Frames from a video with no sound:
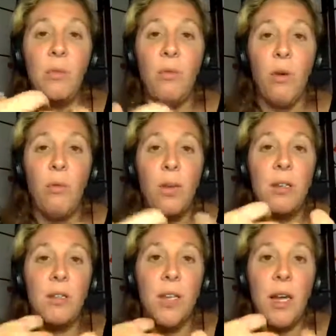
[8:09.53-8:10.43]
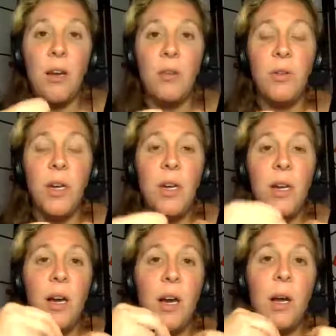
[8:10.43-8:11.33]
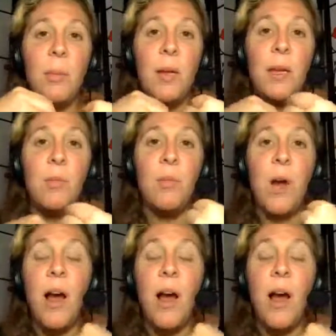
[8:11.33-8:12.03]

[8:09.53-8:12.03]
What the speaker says: broken down, and